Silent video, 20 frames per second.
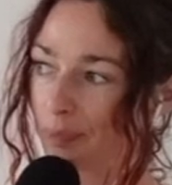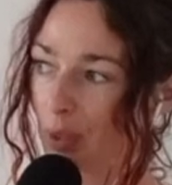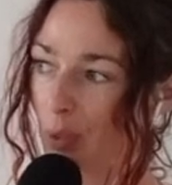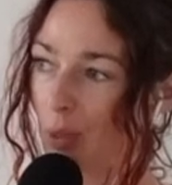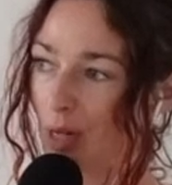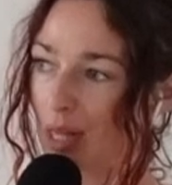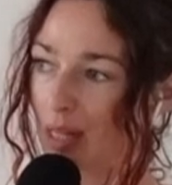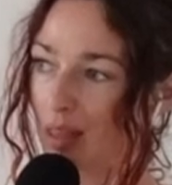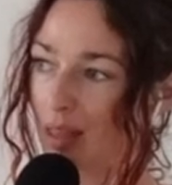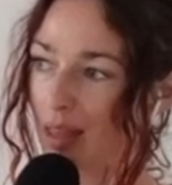
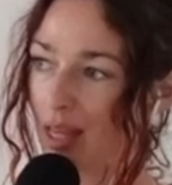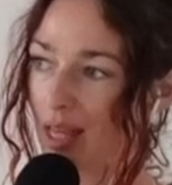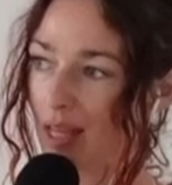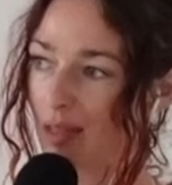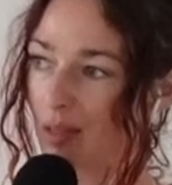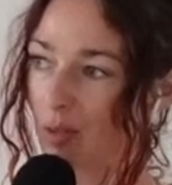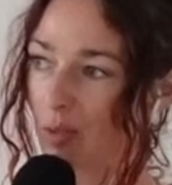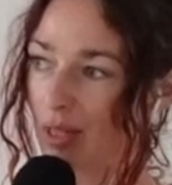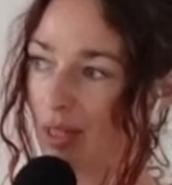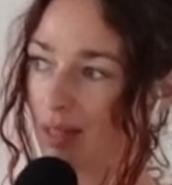one of the
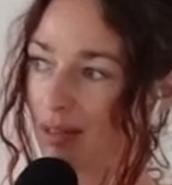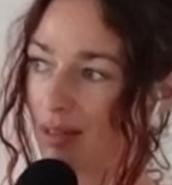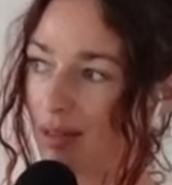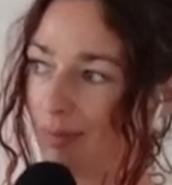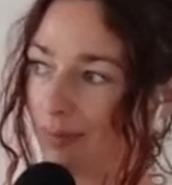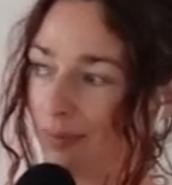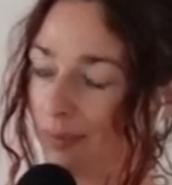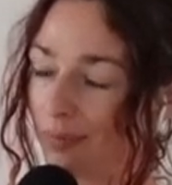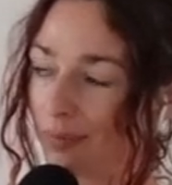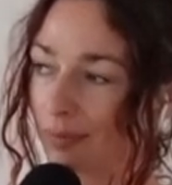things was
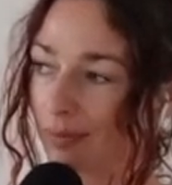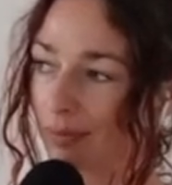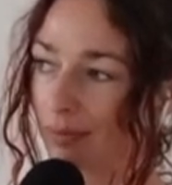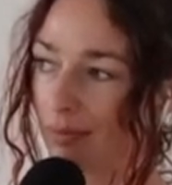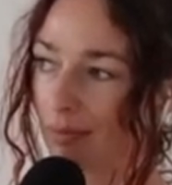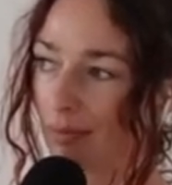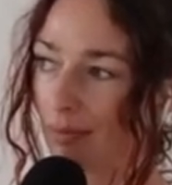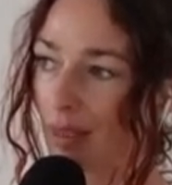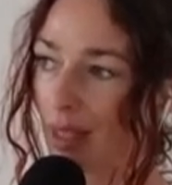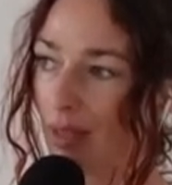
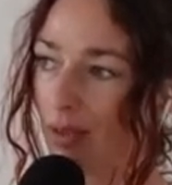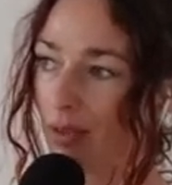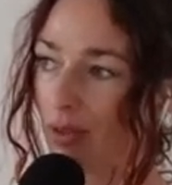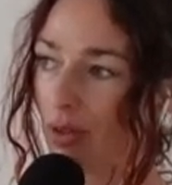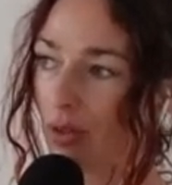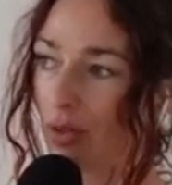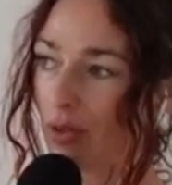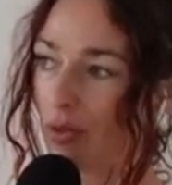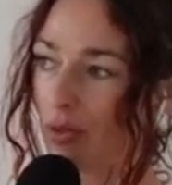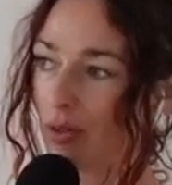
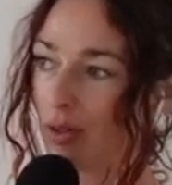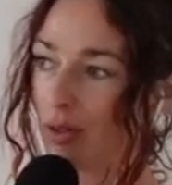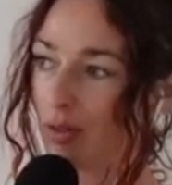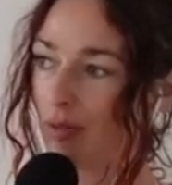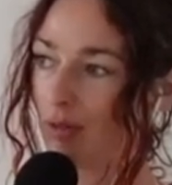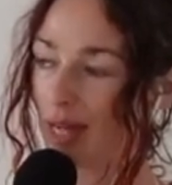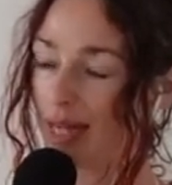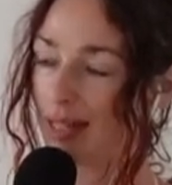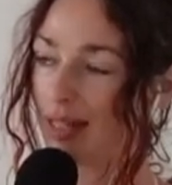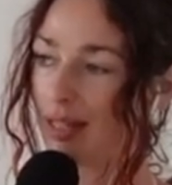to
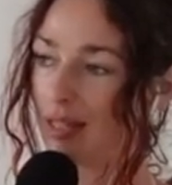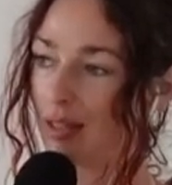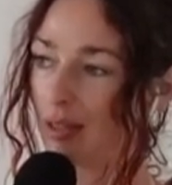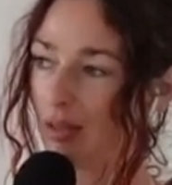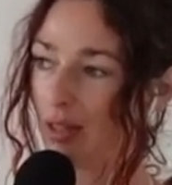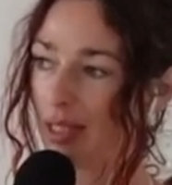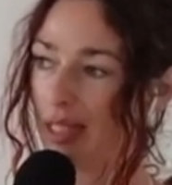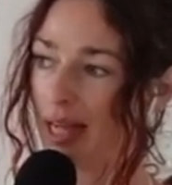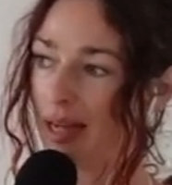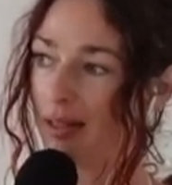write these
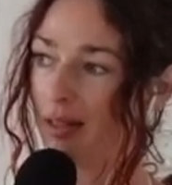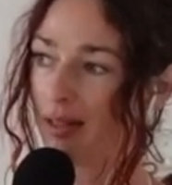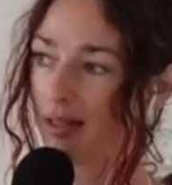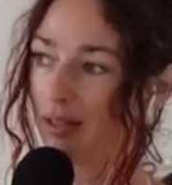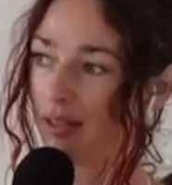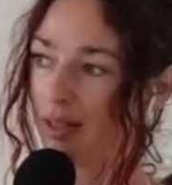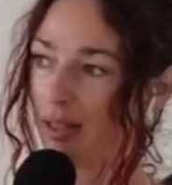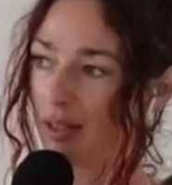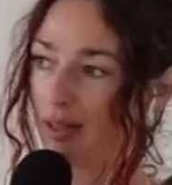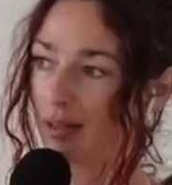little
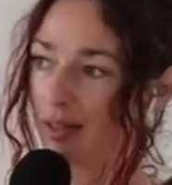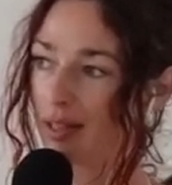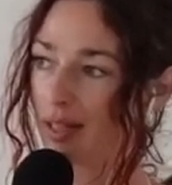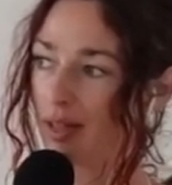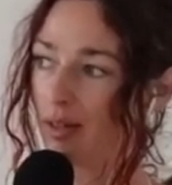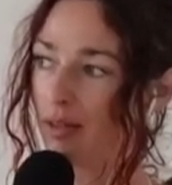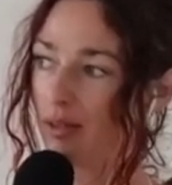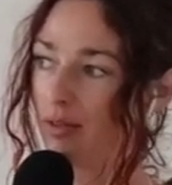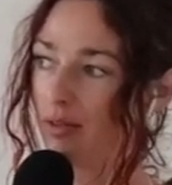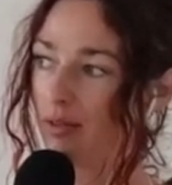letters to
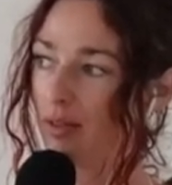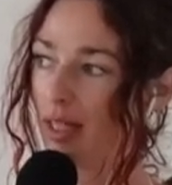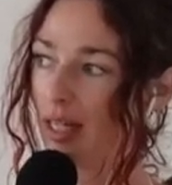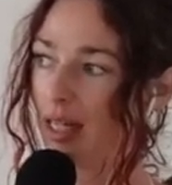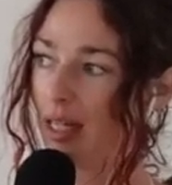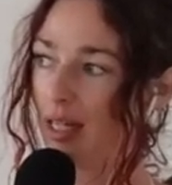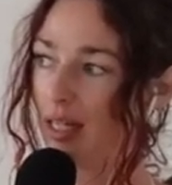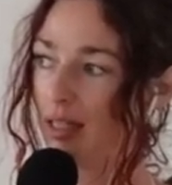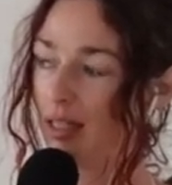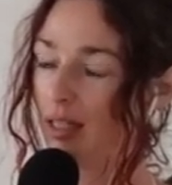yourself
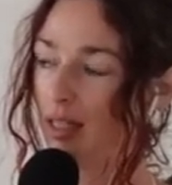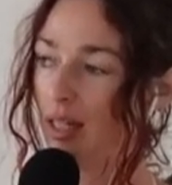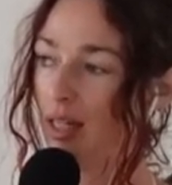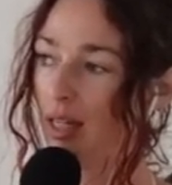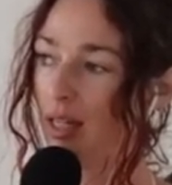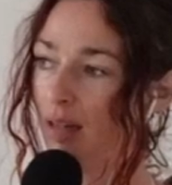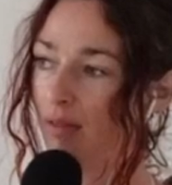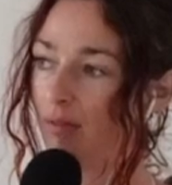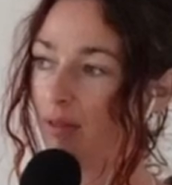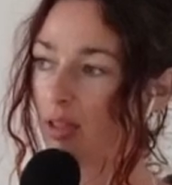and
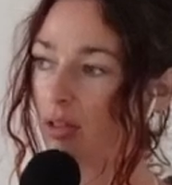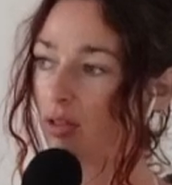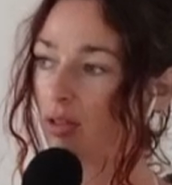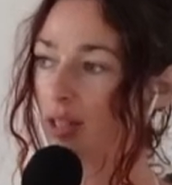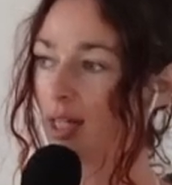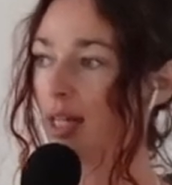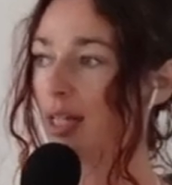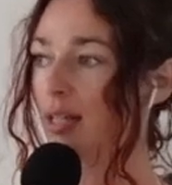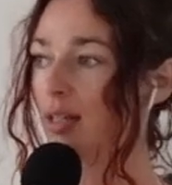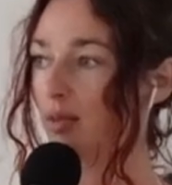
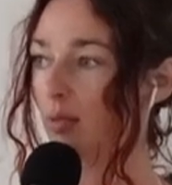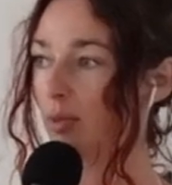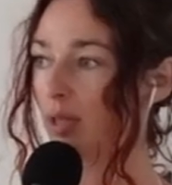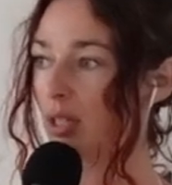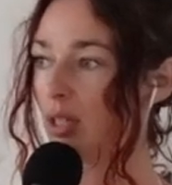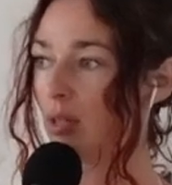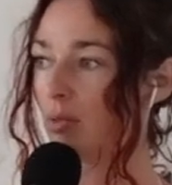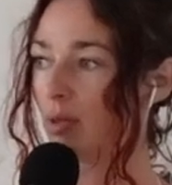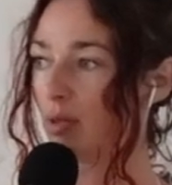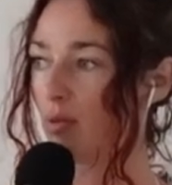visualize what
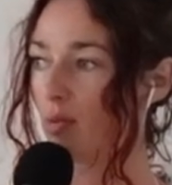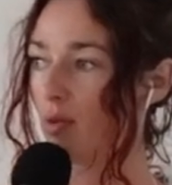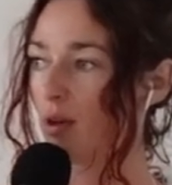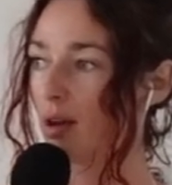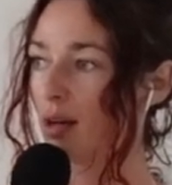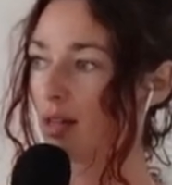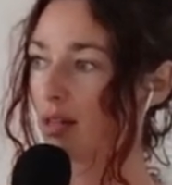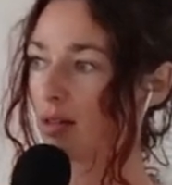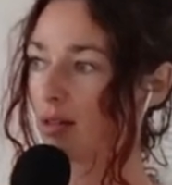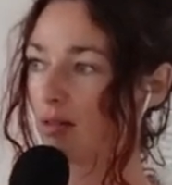you would
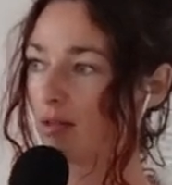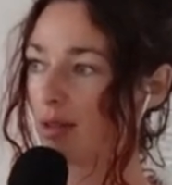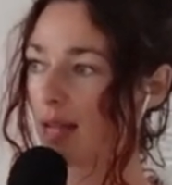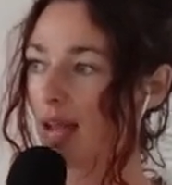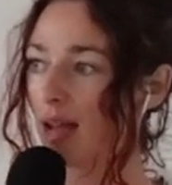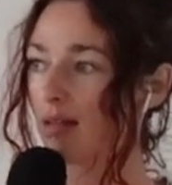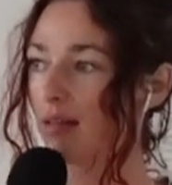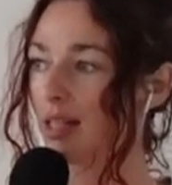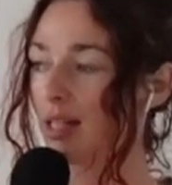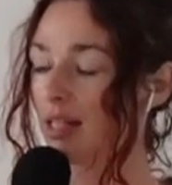want your
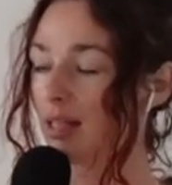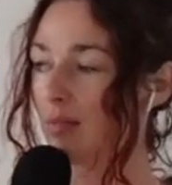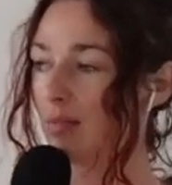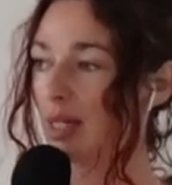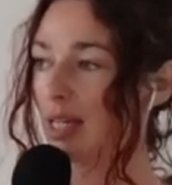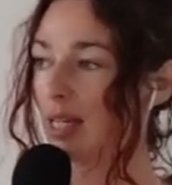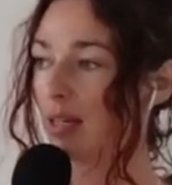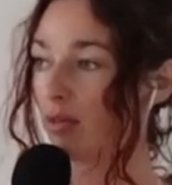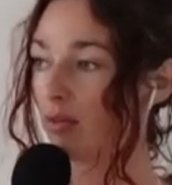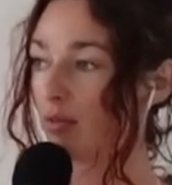reality to
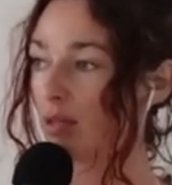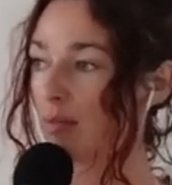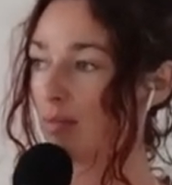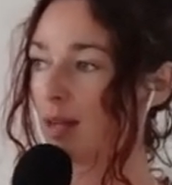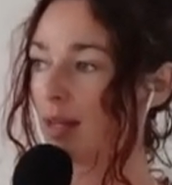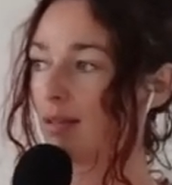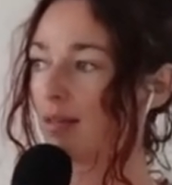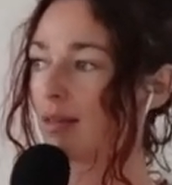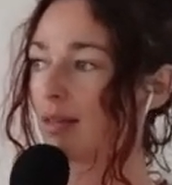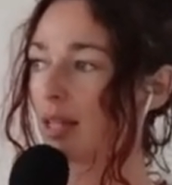be in 3
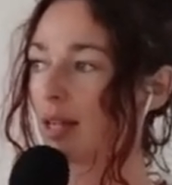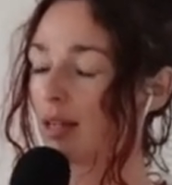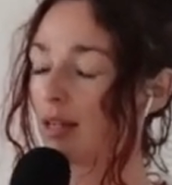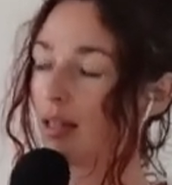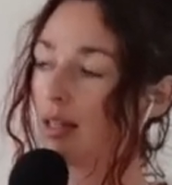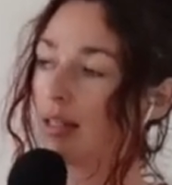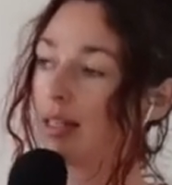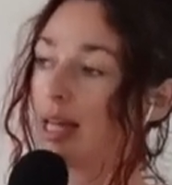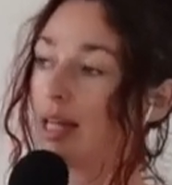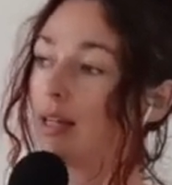months, like
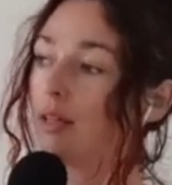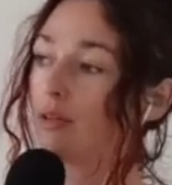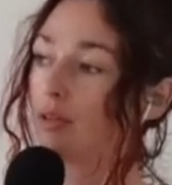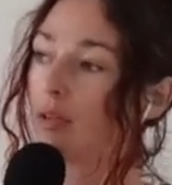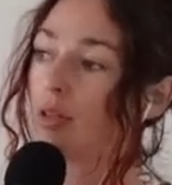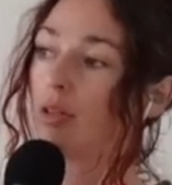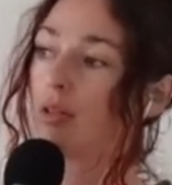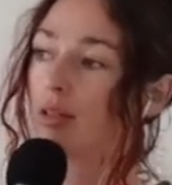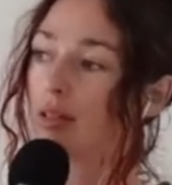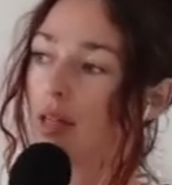a letter
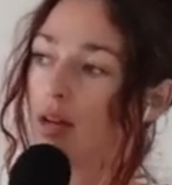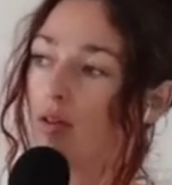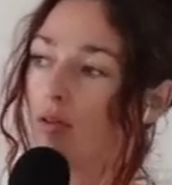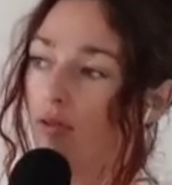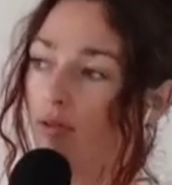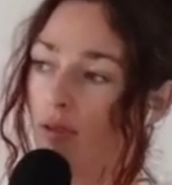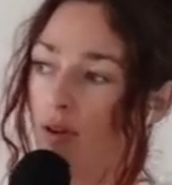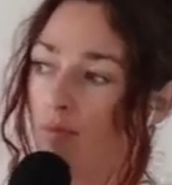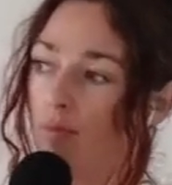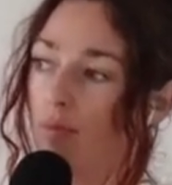to yourself
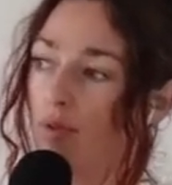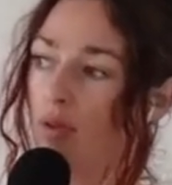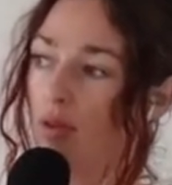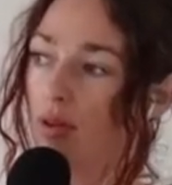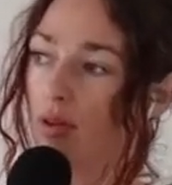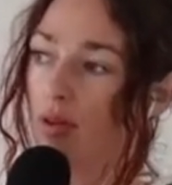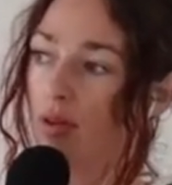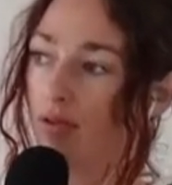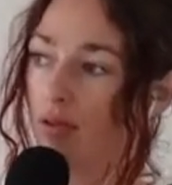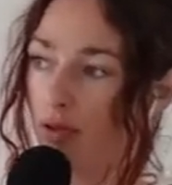from
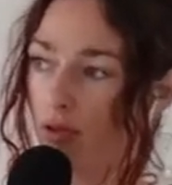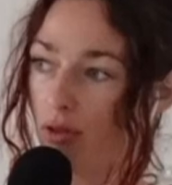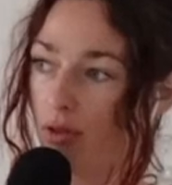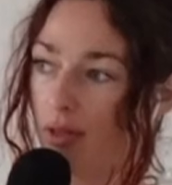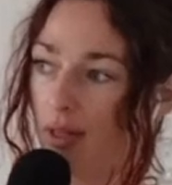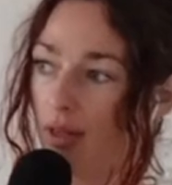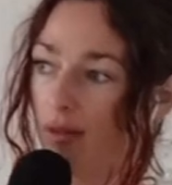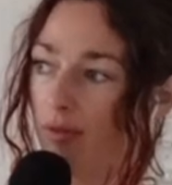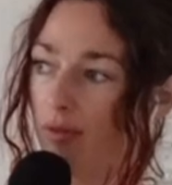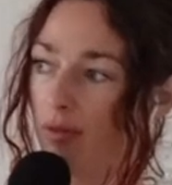your future
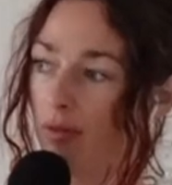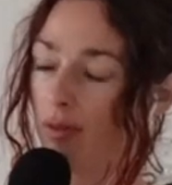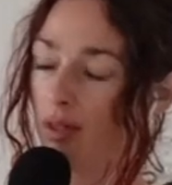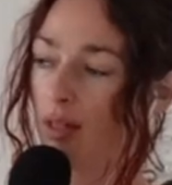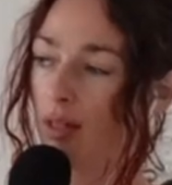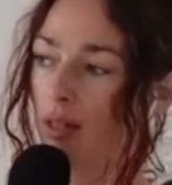self.